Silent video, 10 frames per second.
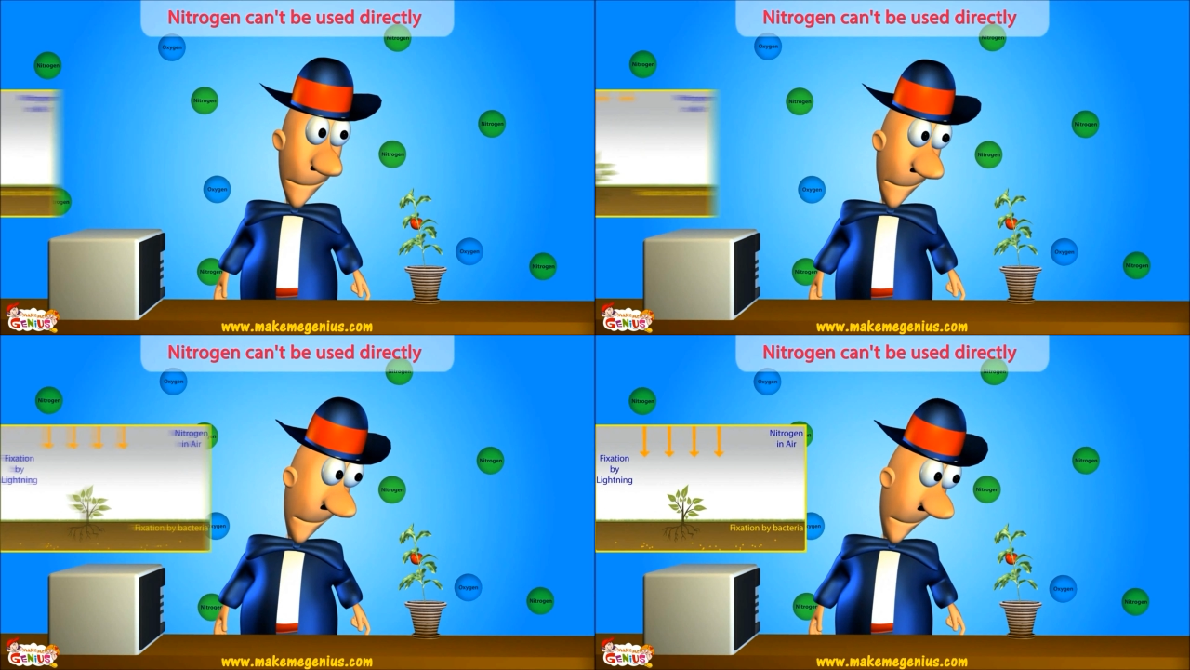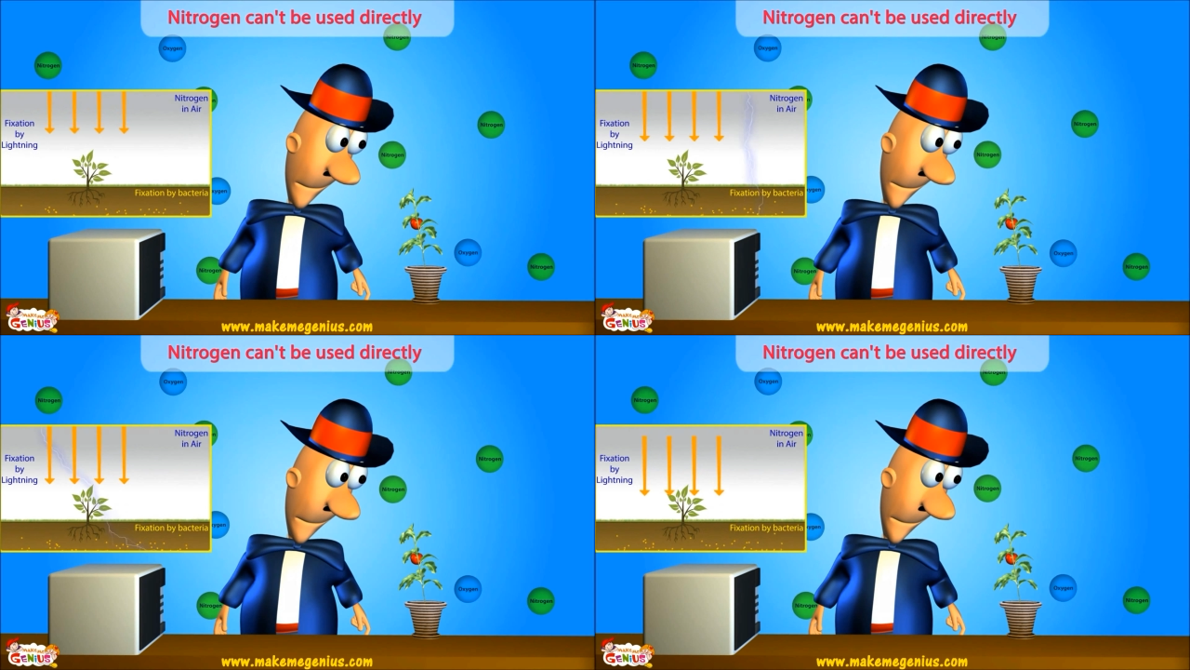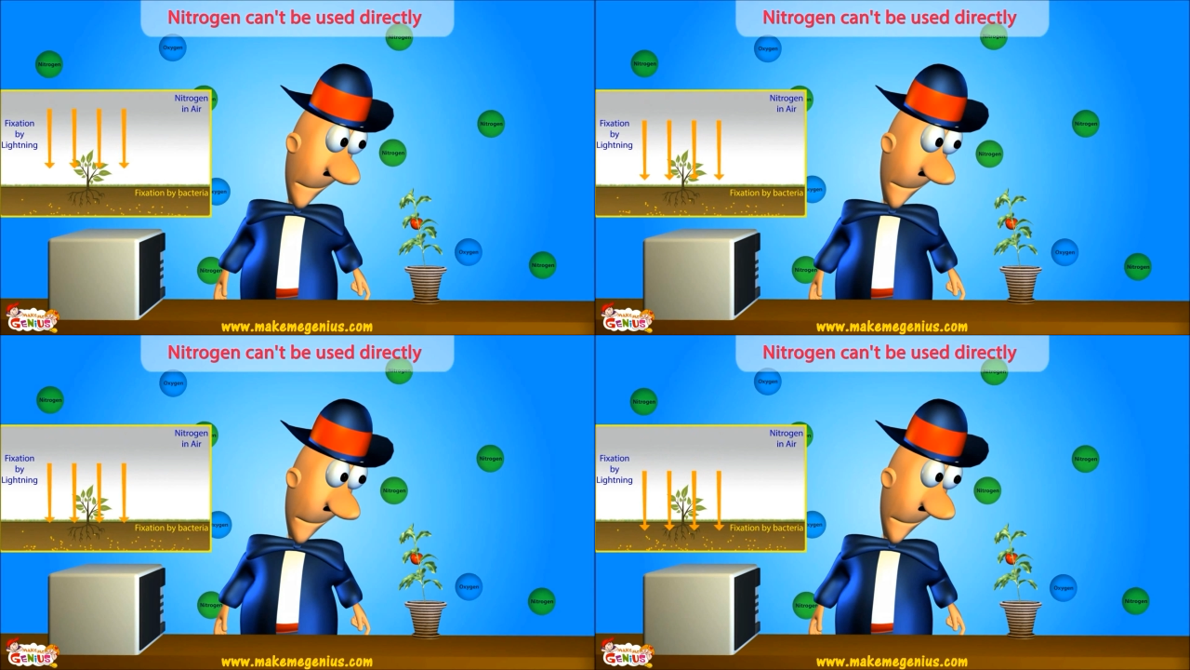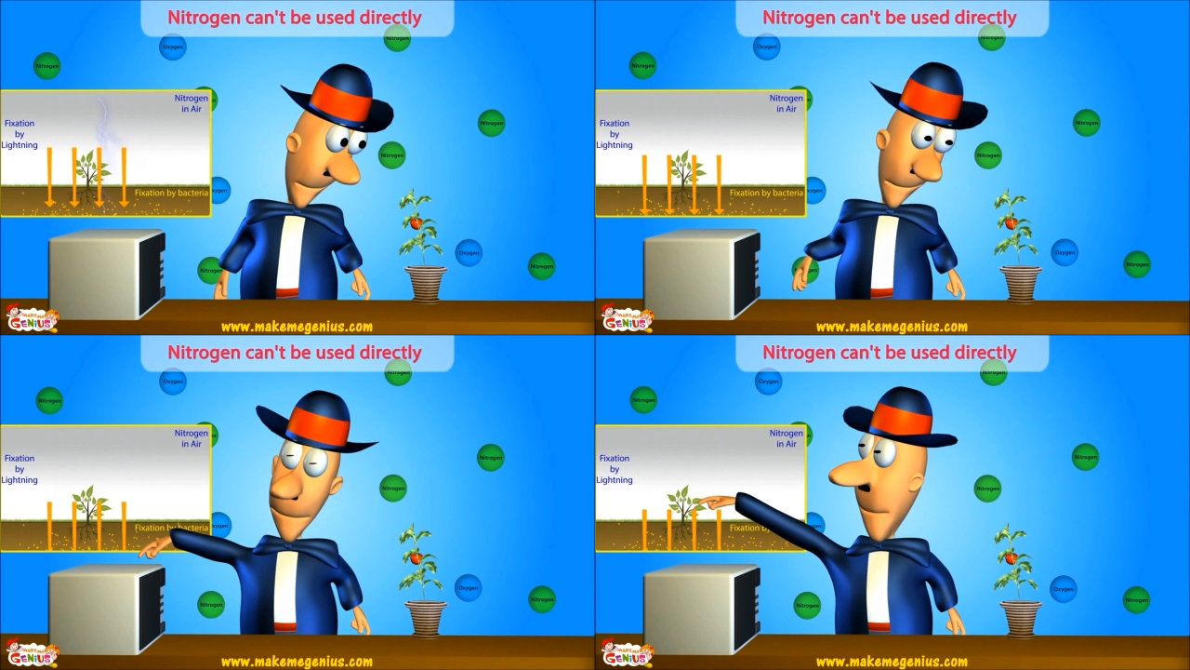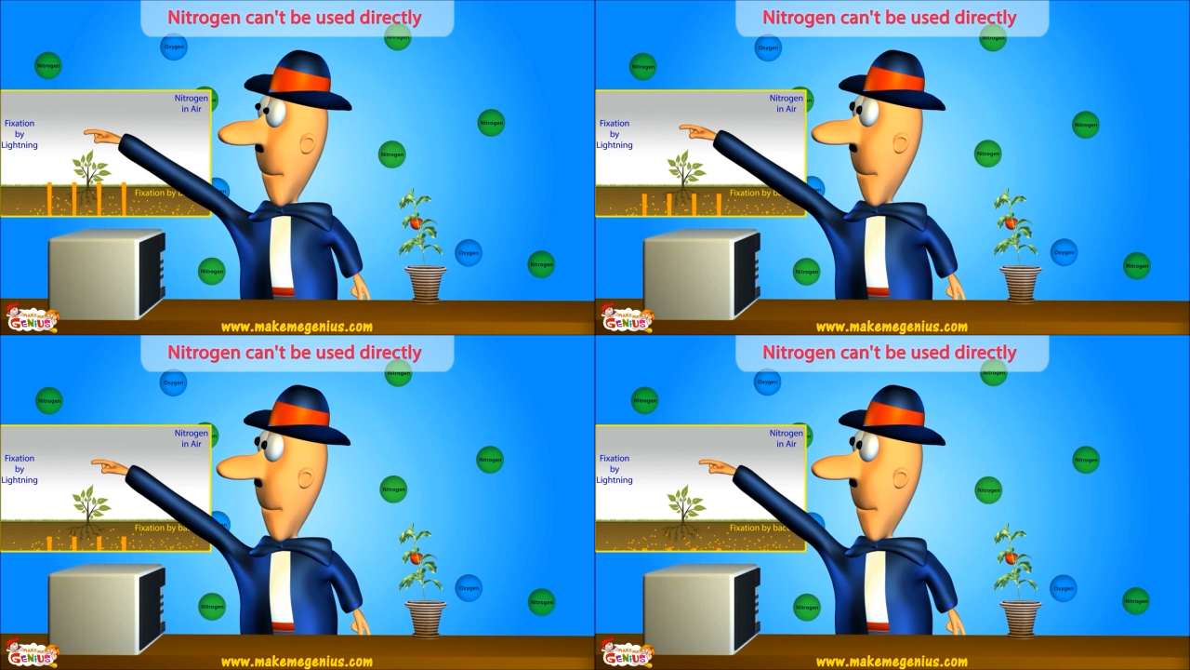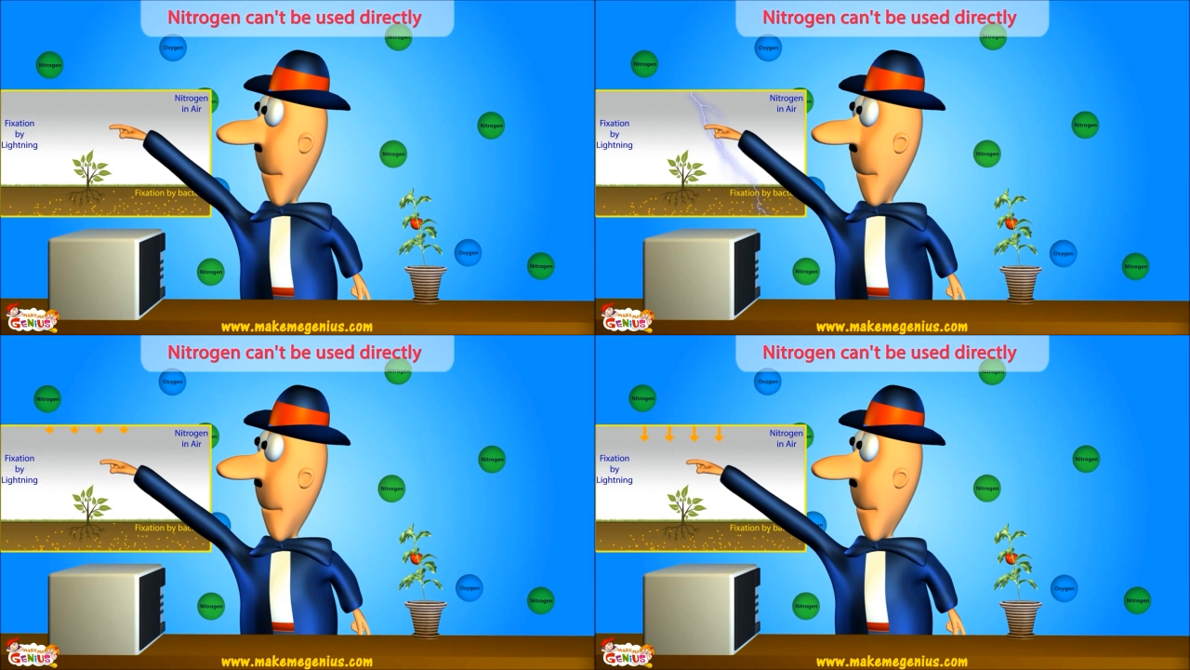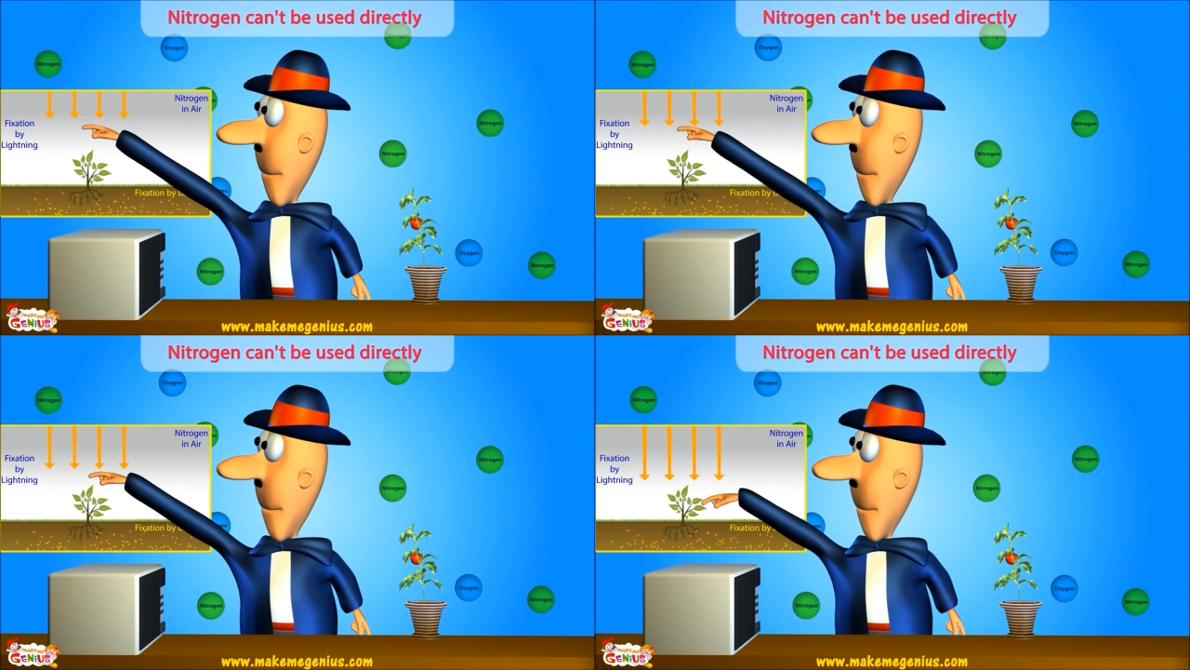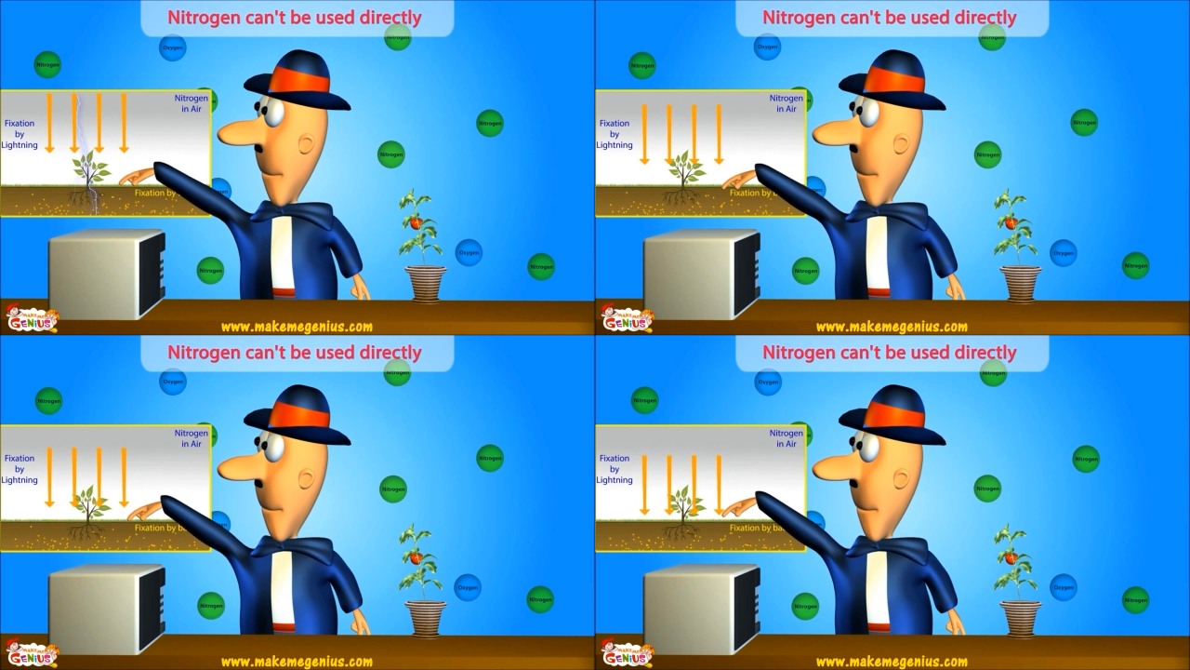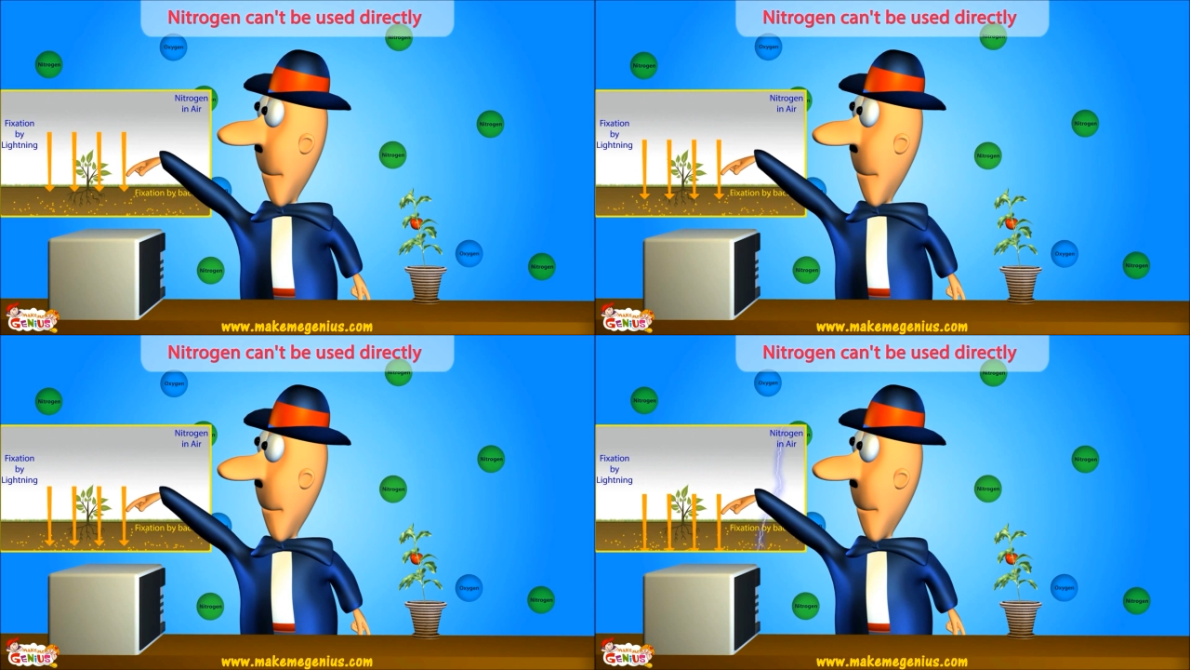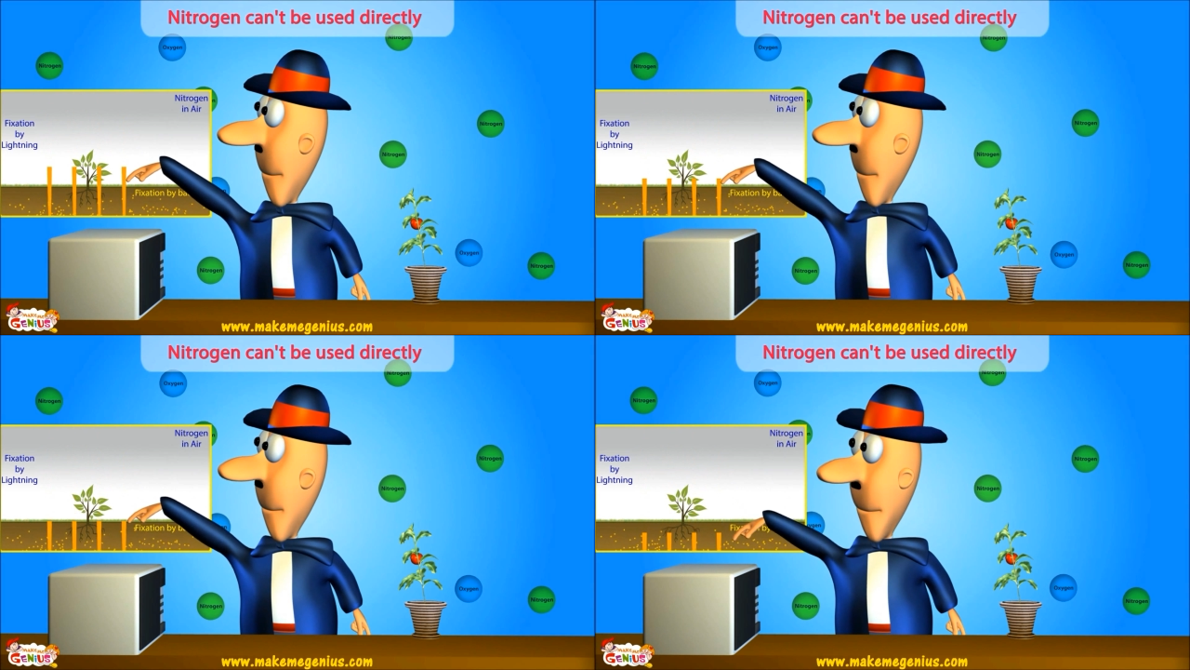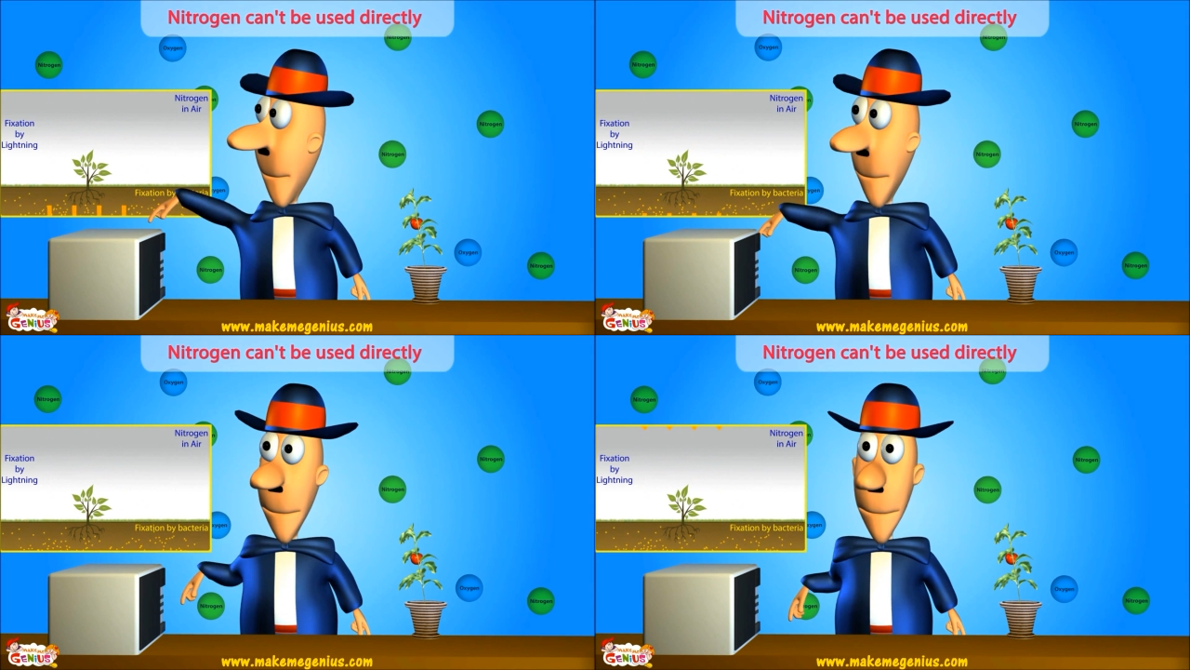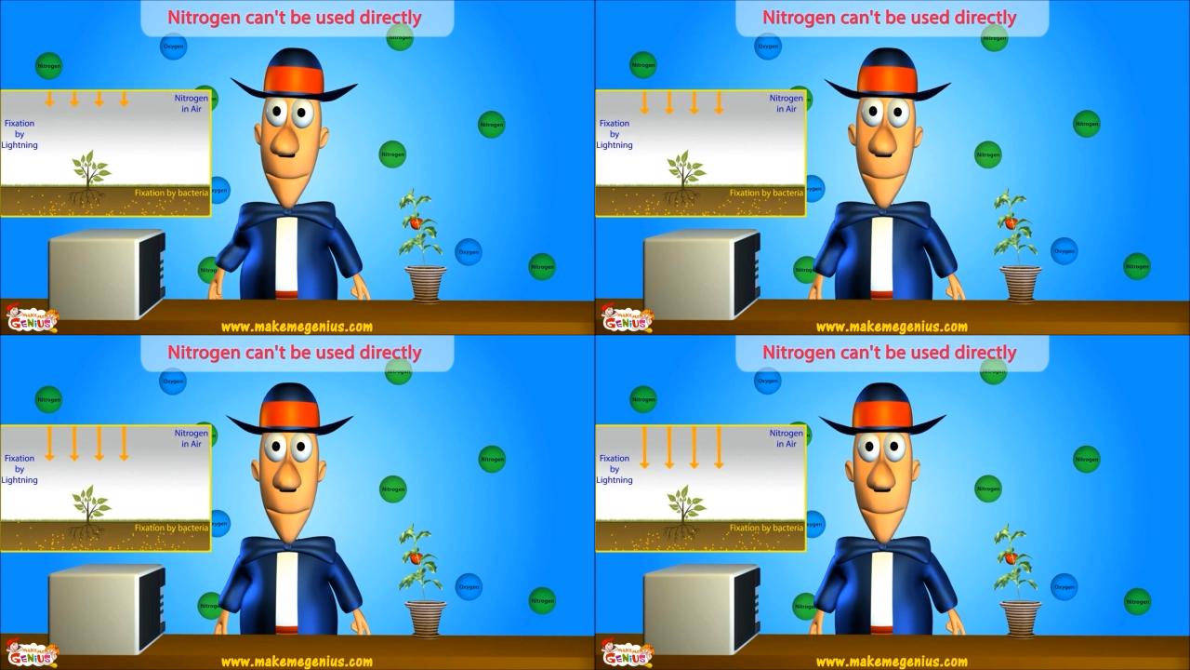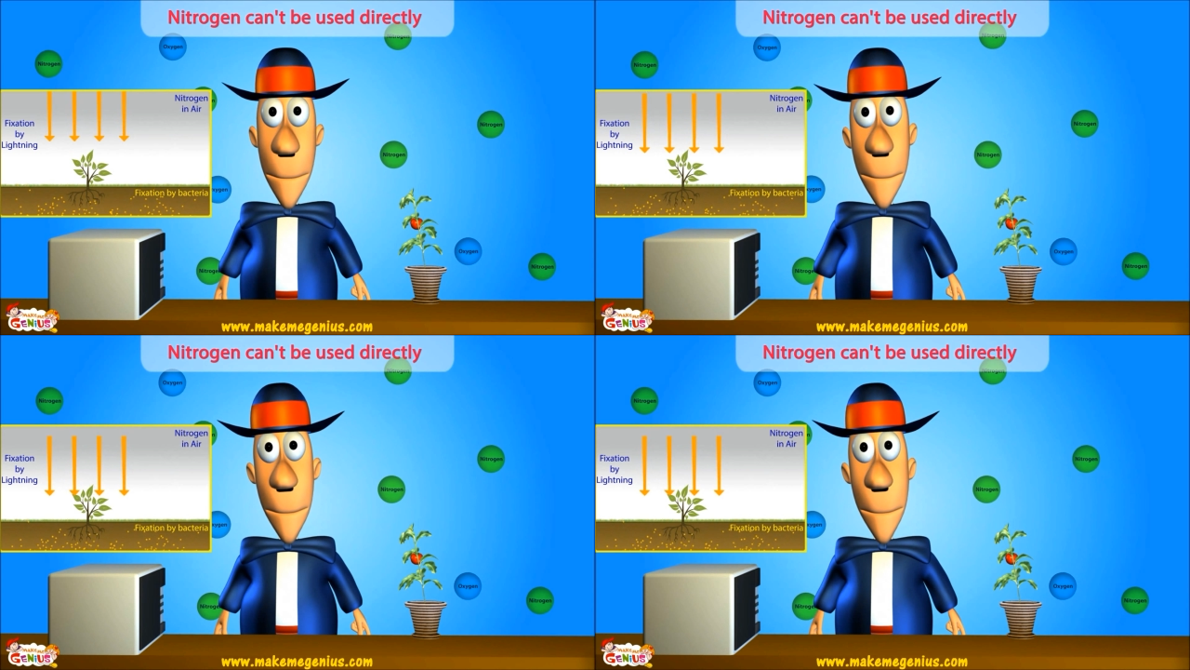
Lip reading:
No face is visible, so there are no lips to read.